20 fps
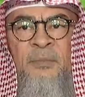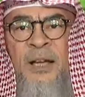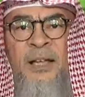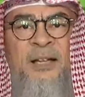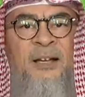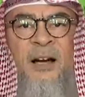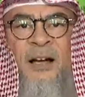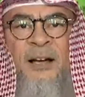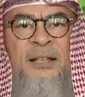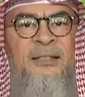My
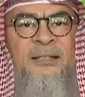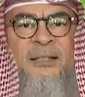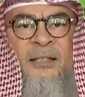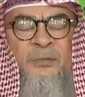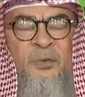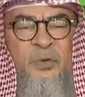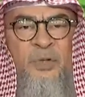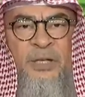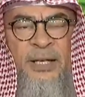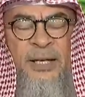car is
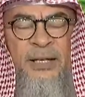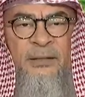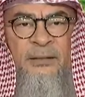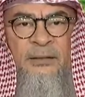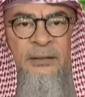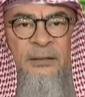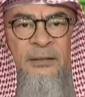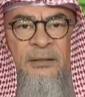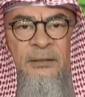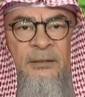not for
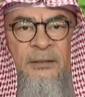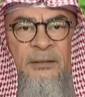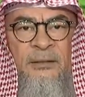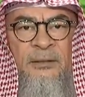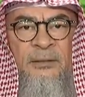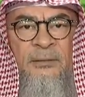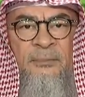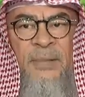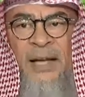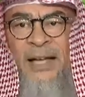sale.
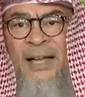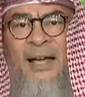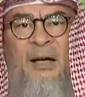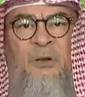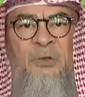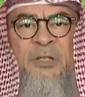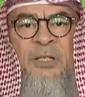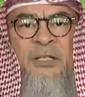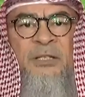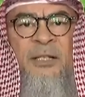My
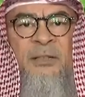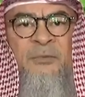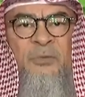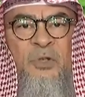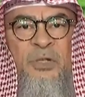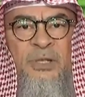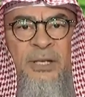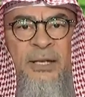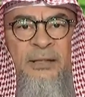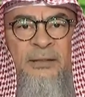house is not
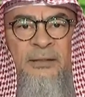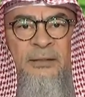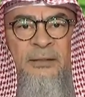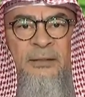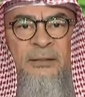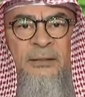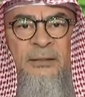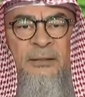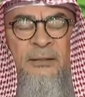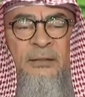for sale.
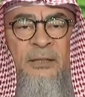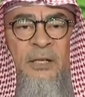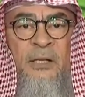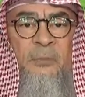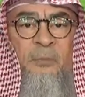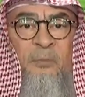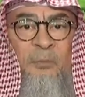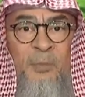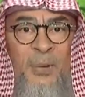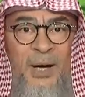
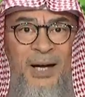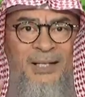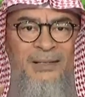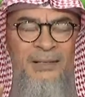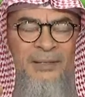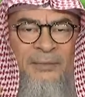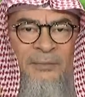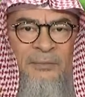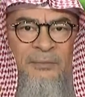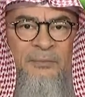
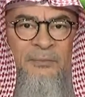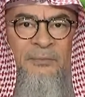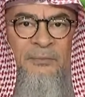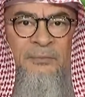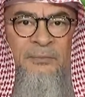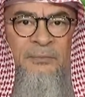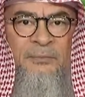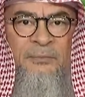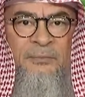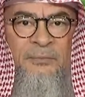But
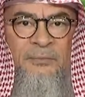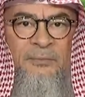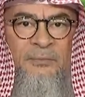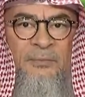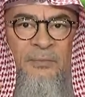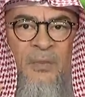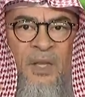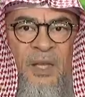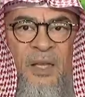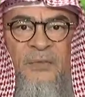
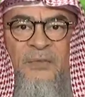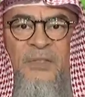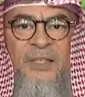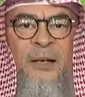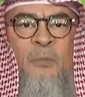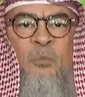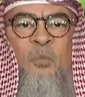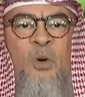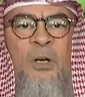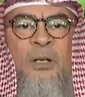if
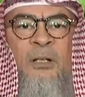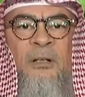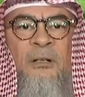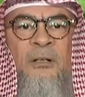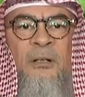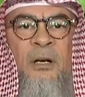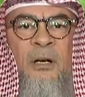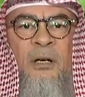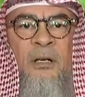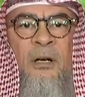someone
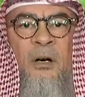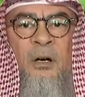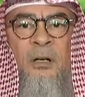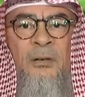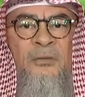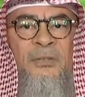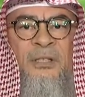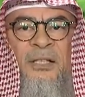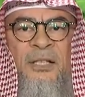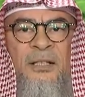
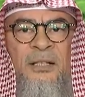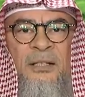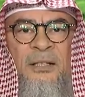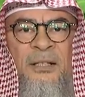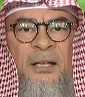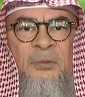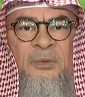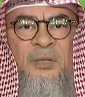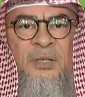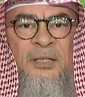all of a sudden
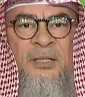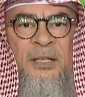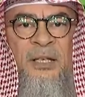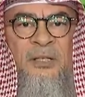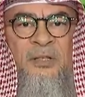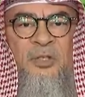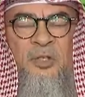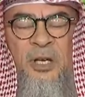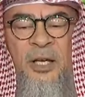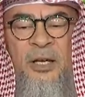comes and
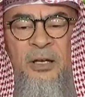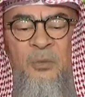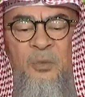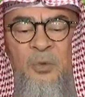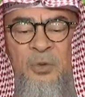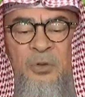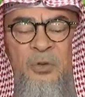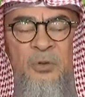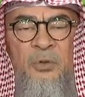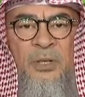says, Sheikh,
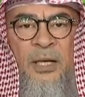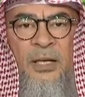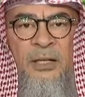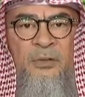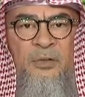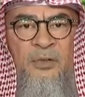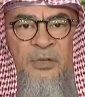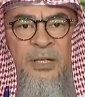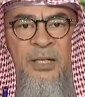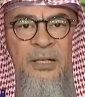would you
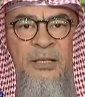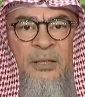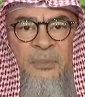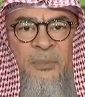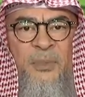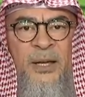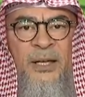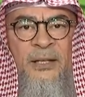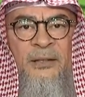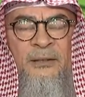like to sell the
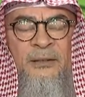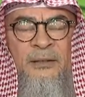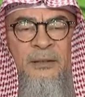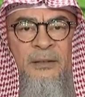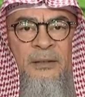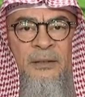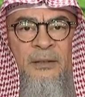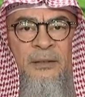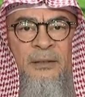pen